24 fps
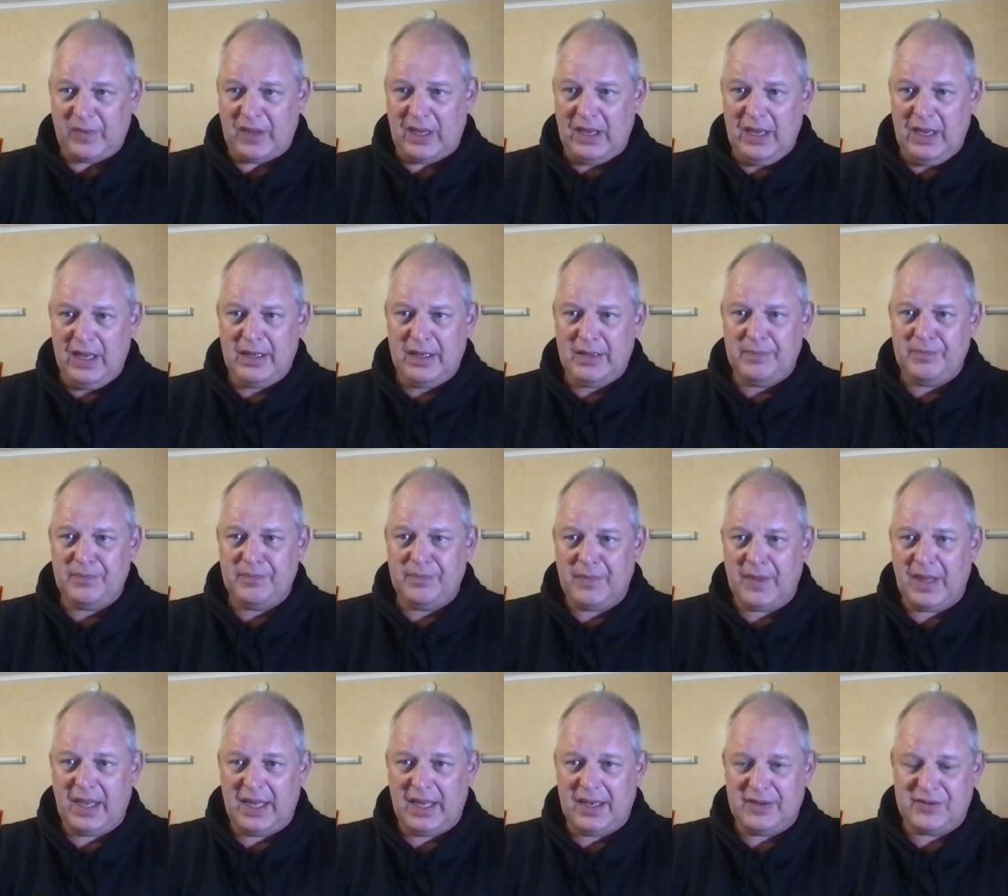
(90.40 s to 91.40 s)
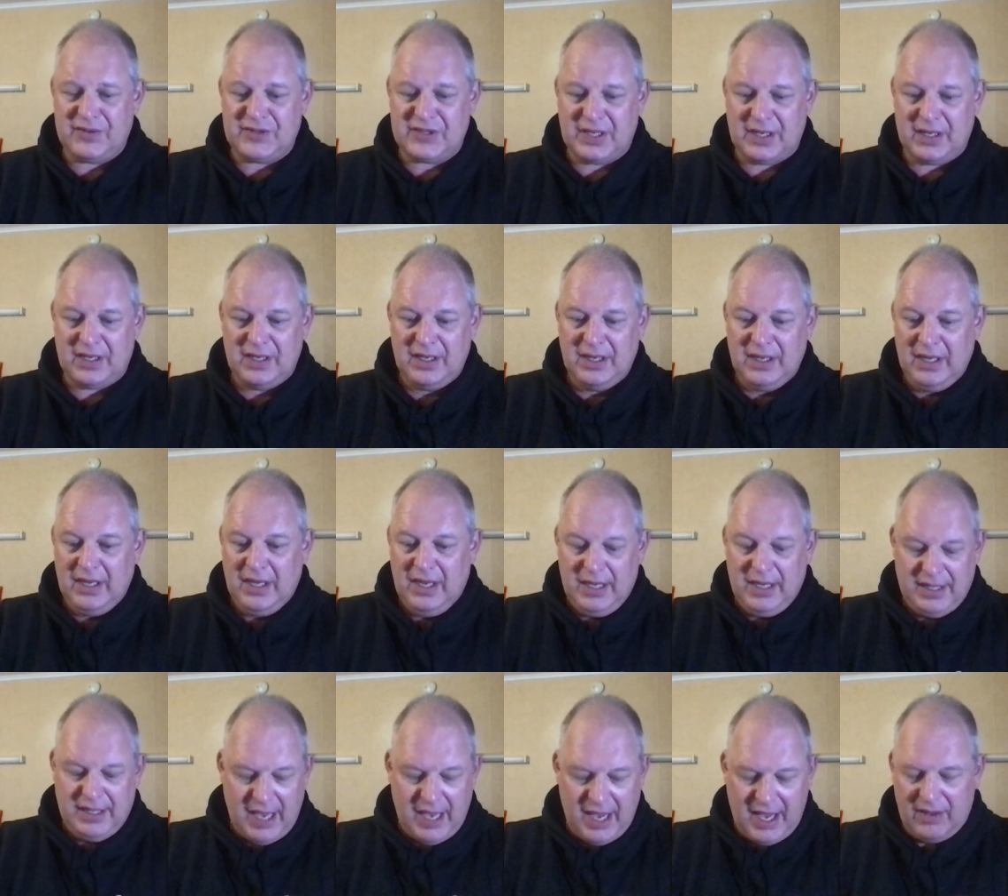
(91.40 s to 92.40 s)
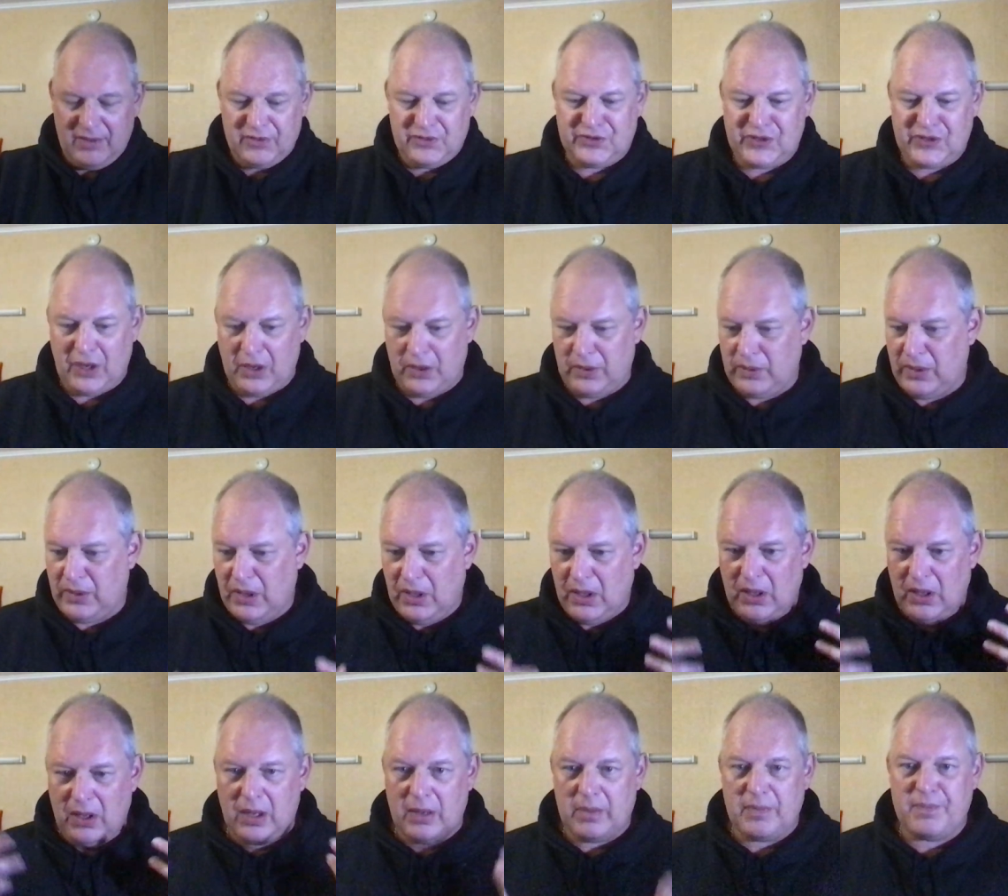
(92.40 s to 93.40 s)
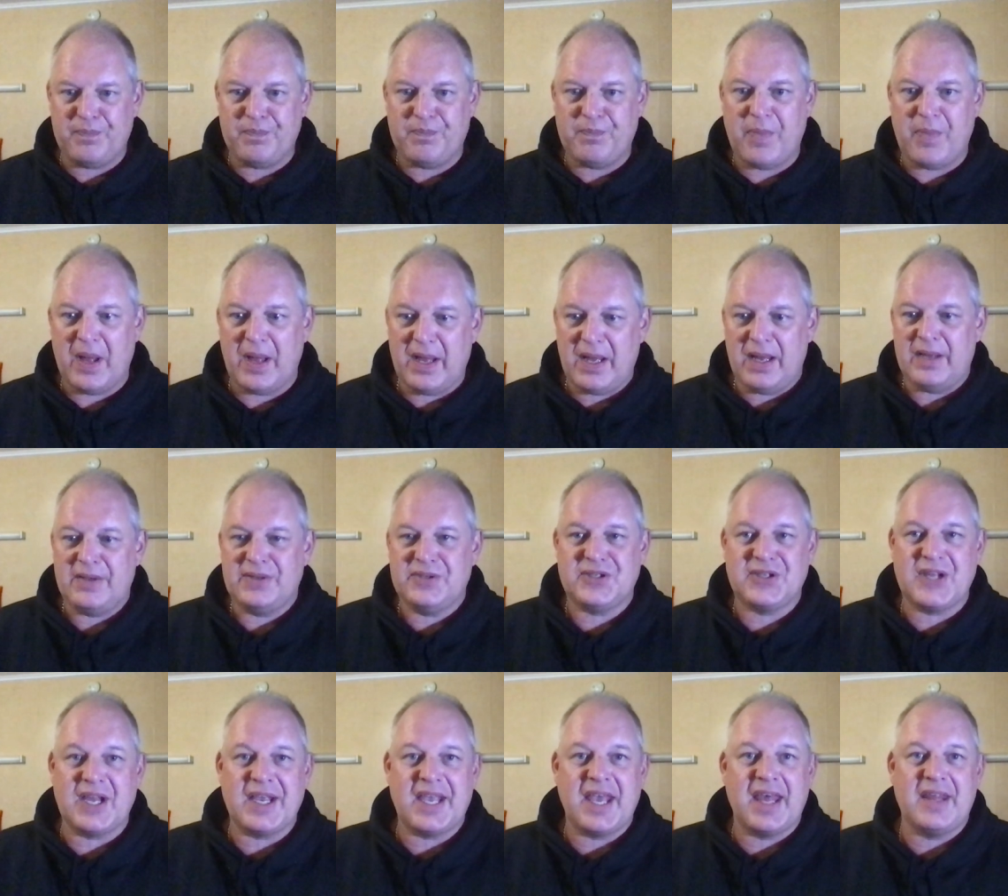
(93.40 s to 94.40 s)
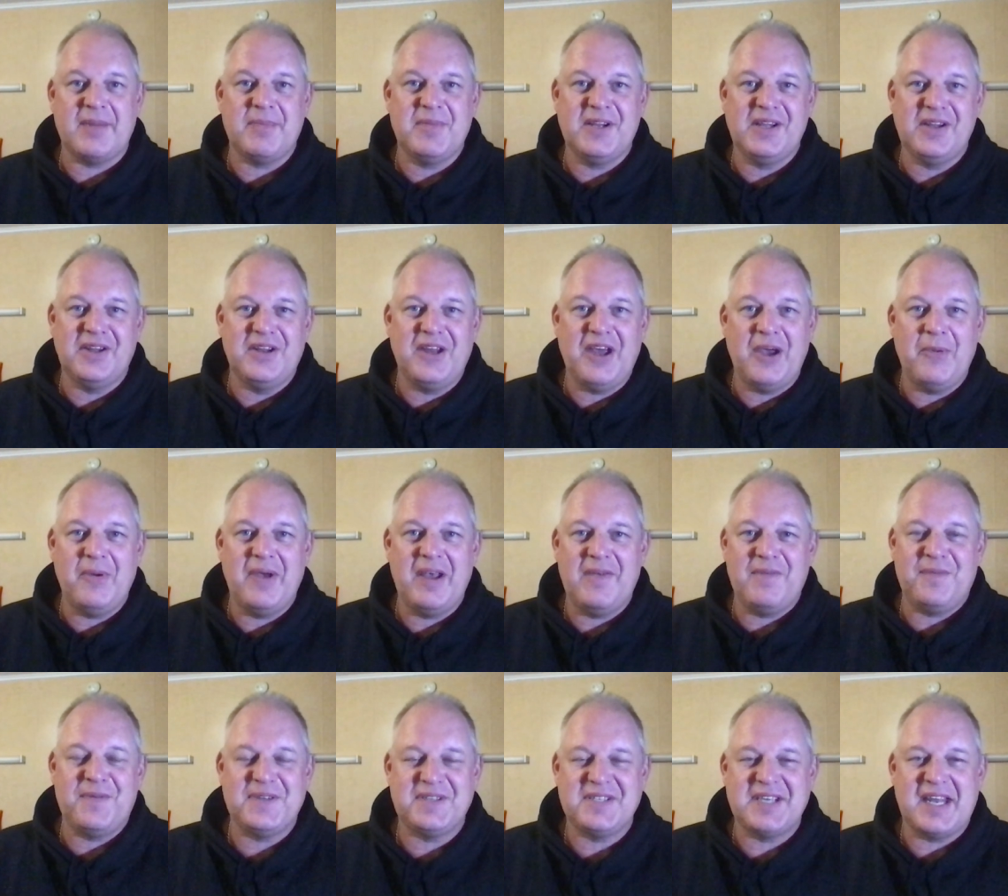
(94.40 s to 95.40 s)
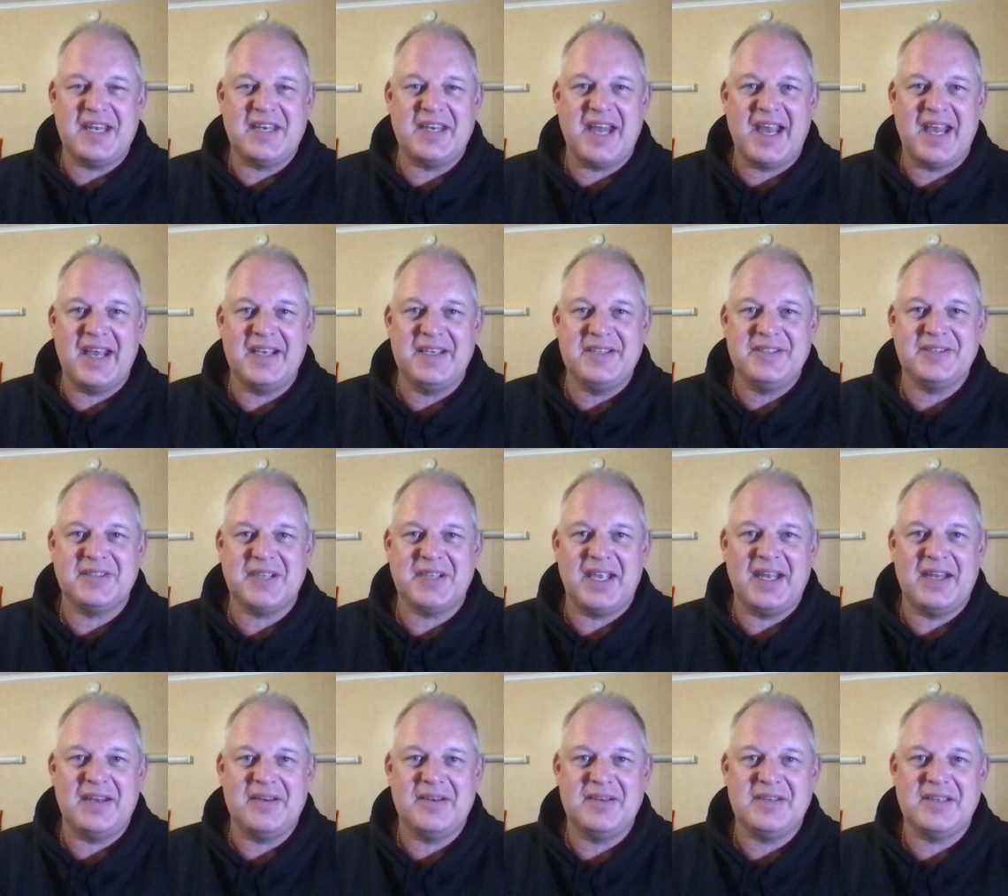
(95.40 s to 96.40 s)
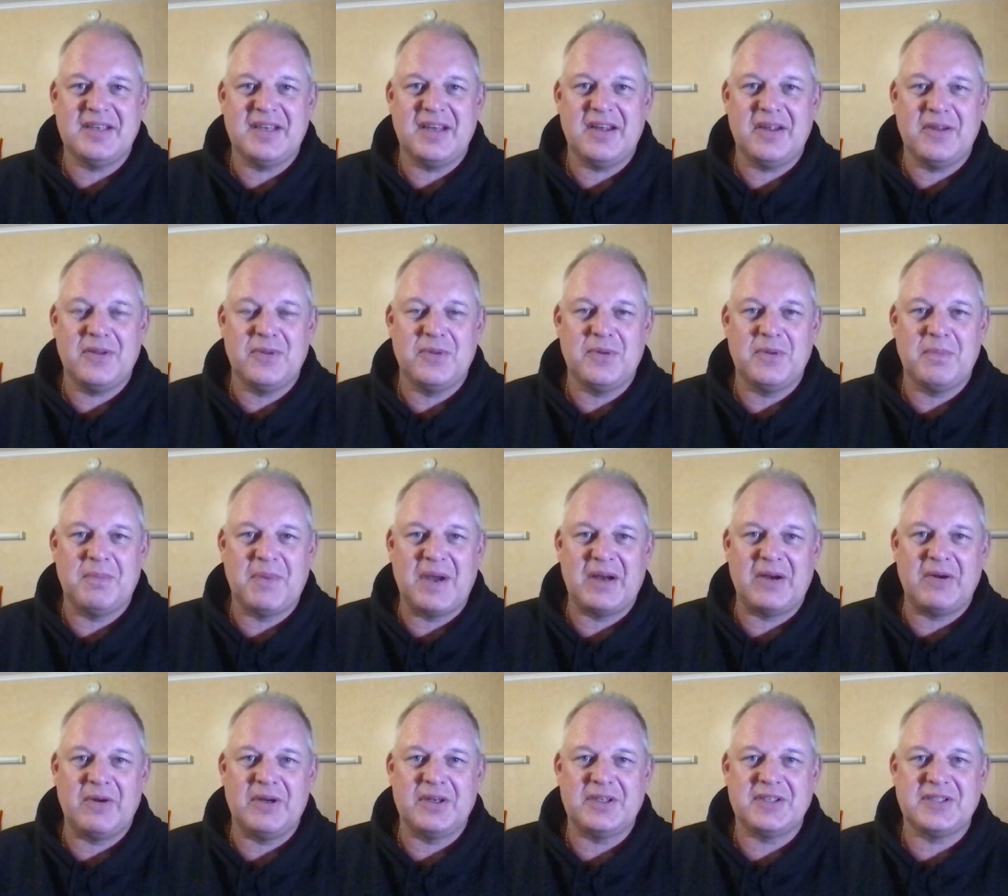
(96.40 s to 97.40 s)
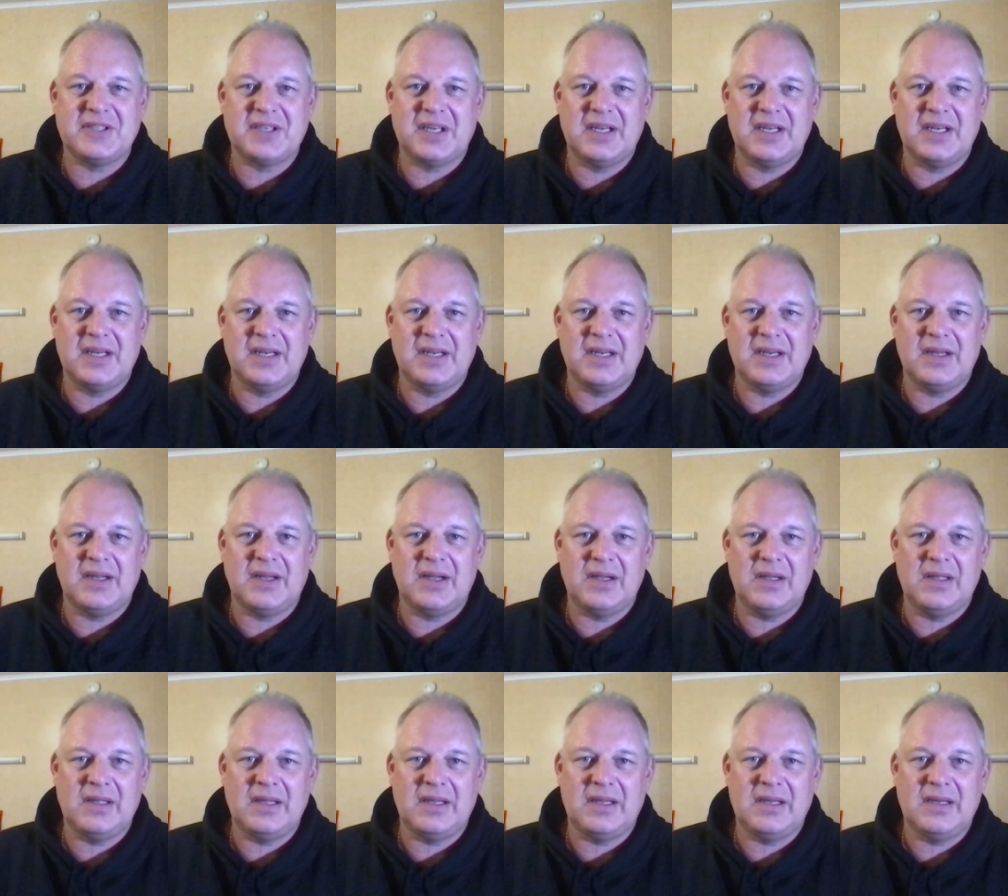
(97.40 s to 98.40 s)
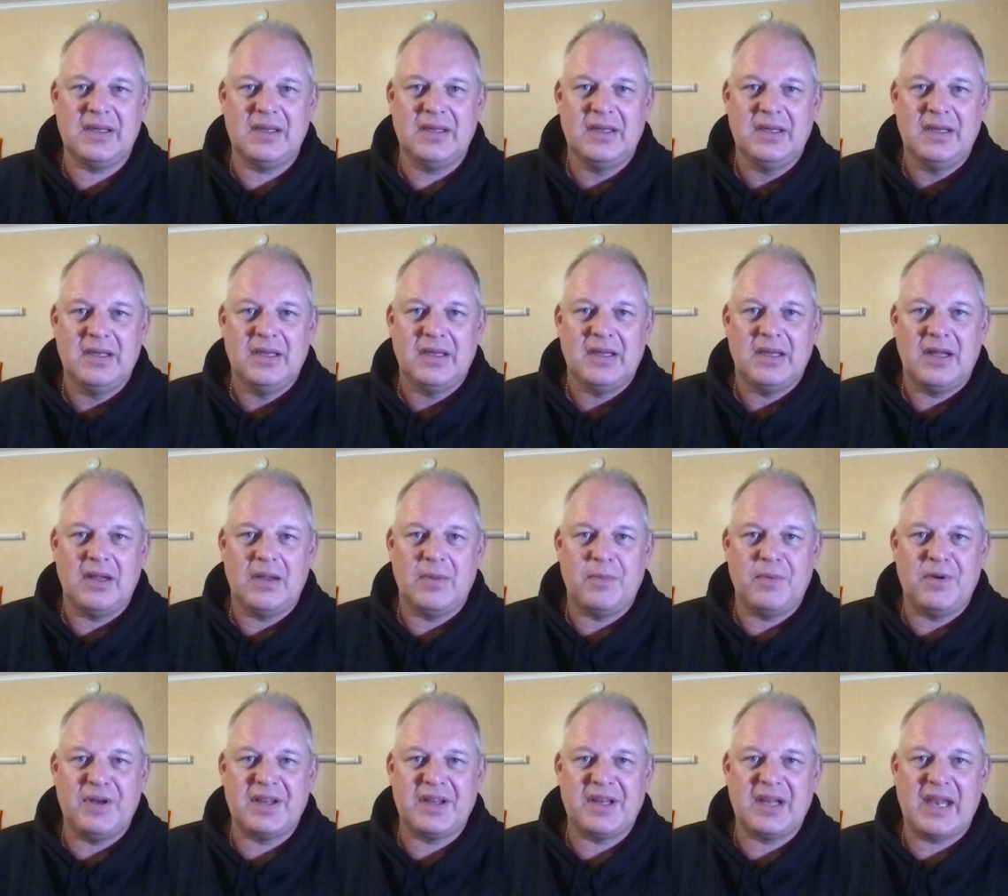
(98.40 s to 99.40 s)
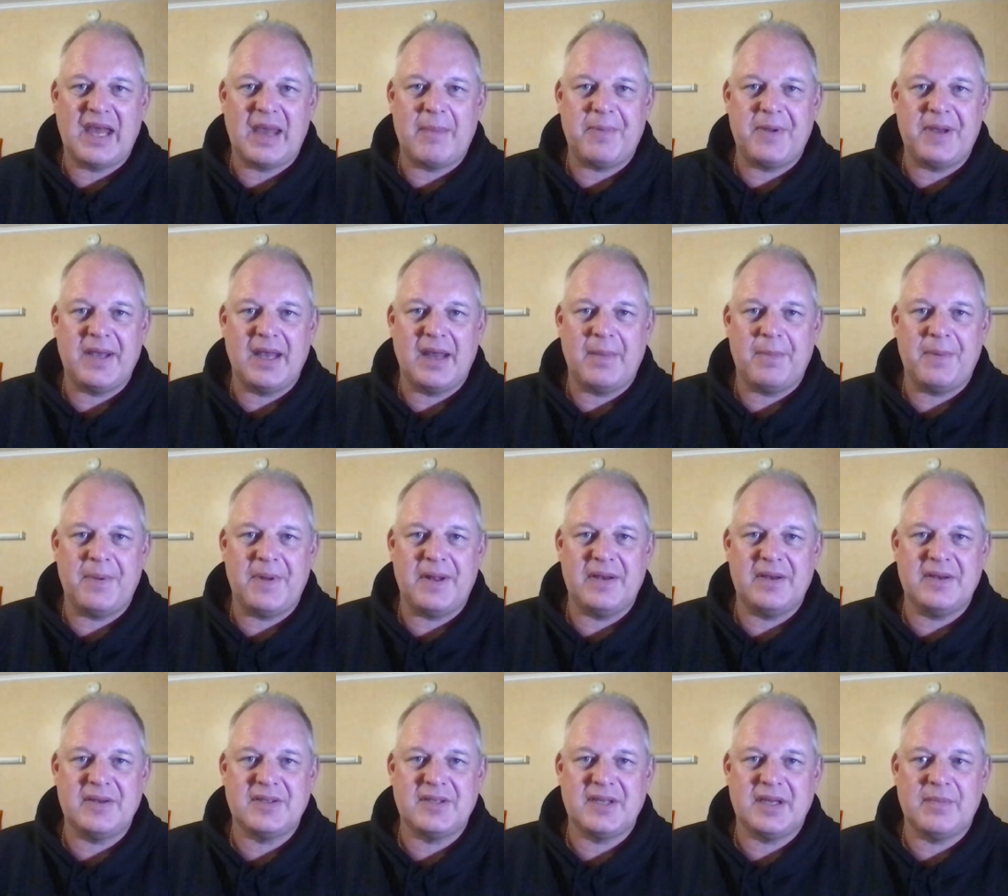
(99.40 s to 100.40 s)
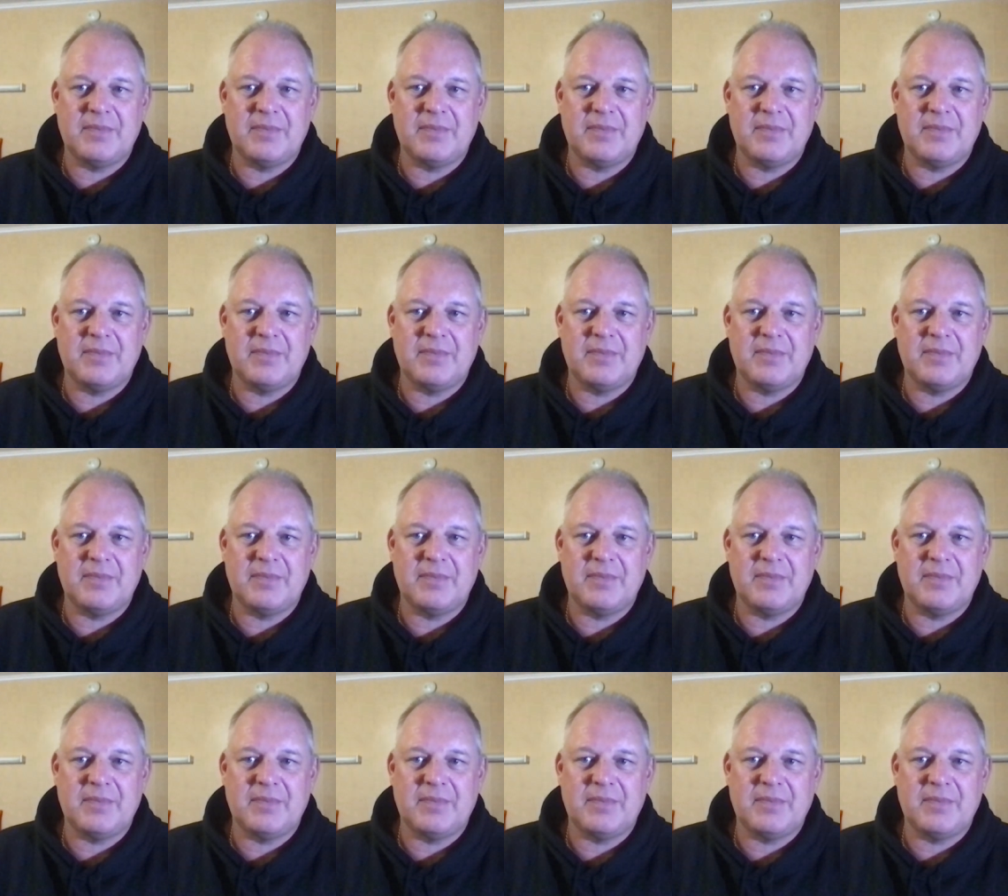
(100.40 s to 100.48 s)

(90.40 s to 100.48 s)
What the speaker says: Yeah, so I'm stuck out the middle of nowhere for 10 days, and I thought, bugger it, I'll bring the lappy up and